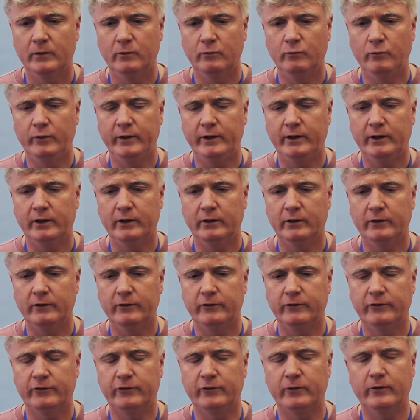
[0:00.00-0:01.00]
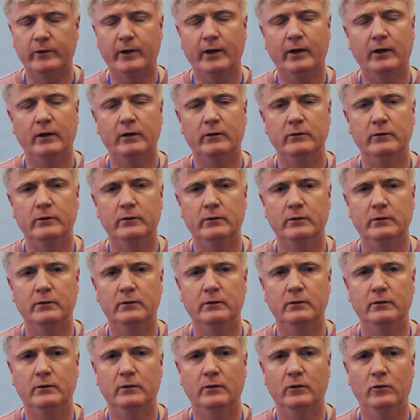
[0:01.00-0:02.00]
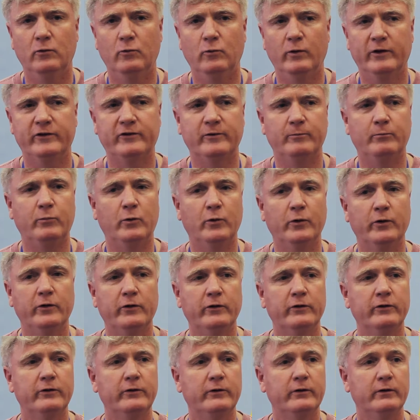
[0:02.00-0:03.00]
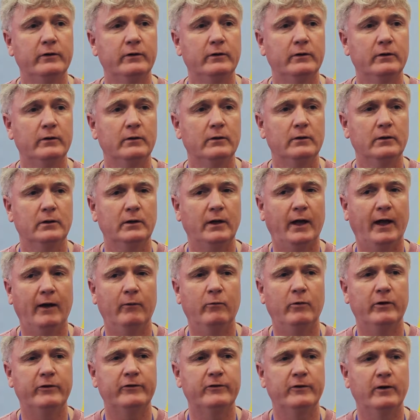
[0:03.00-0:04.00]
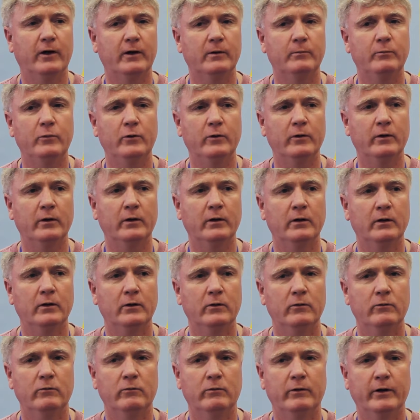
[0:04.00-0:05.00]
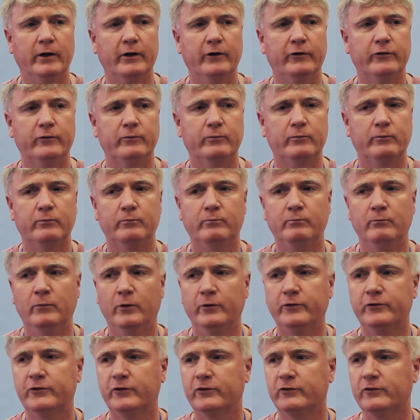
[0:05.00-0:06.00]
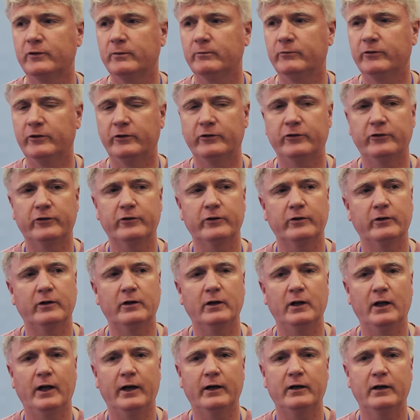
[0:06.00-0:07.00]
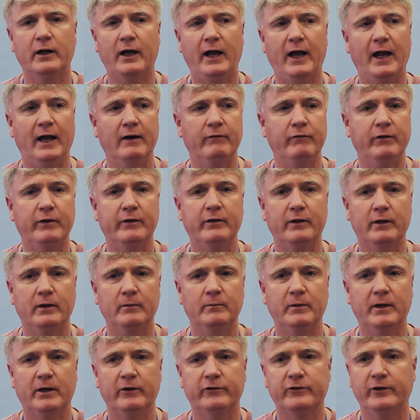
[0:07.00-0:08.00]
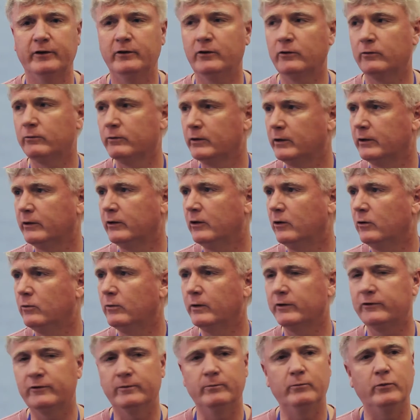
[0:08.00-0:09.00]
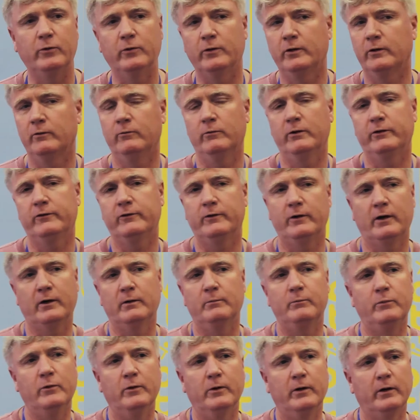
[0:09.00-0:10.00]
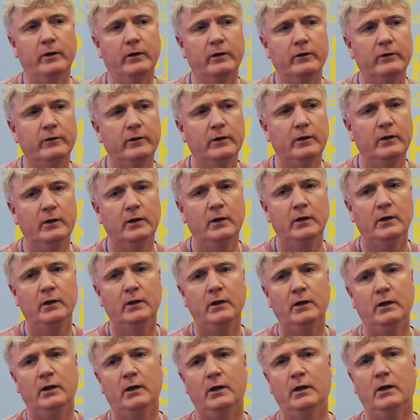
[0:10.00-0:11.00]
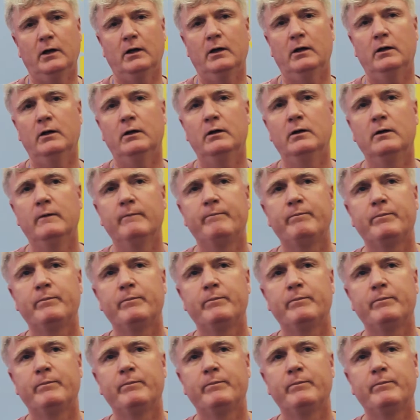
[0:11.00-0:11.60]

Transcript: we can sort out what's important and what's not important, whereas most systems are just going to collect everything because they don't really know what's important and what's not important. And